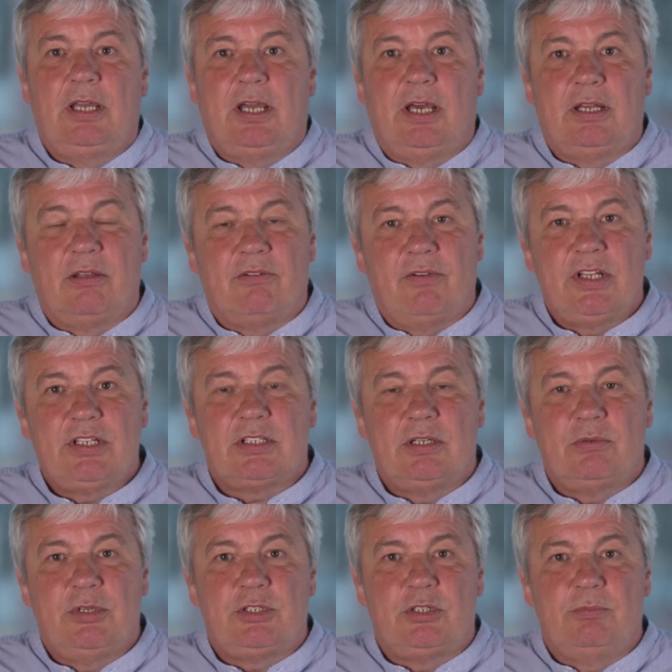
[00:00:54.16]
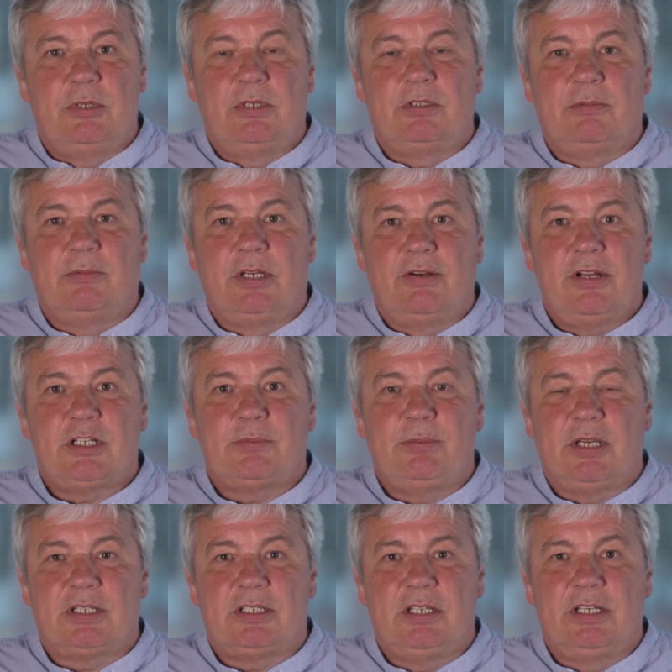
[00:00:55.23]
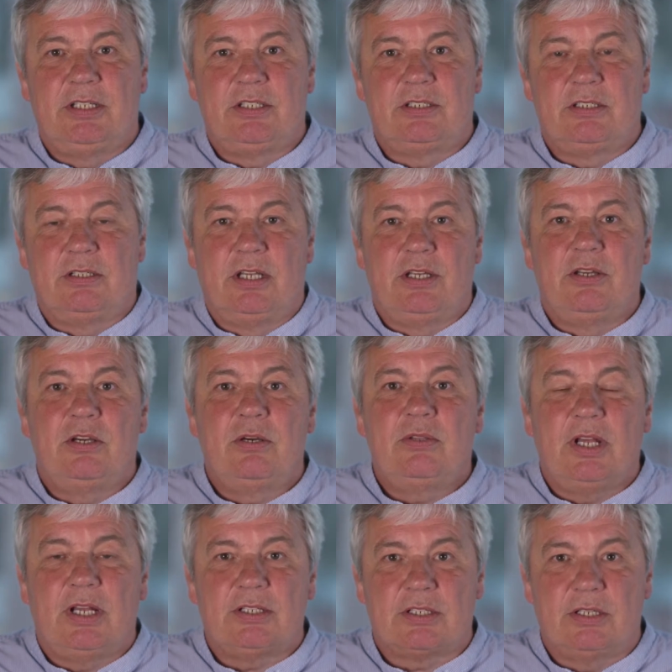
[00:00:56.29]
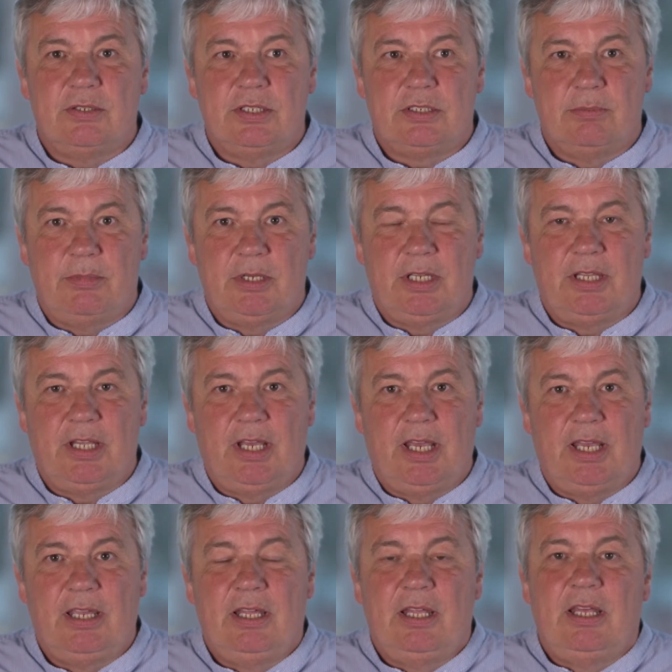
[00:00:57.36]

and eventually we should build up their expectations that they know that's going to be there.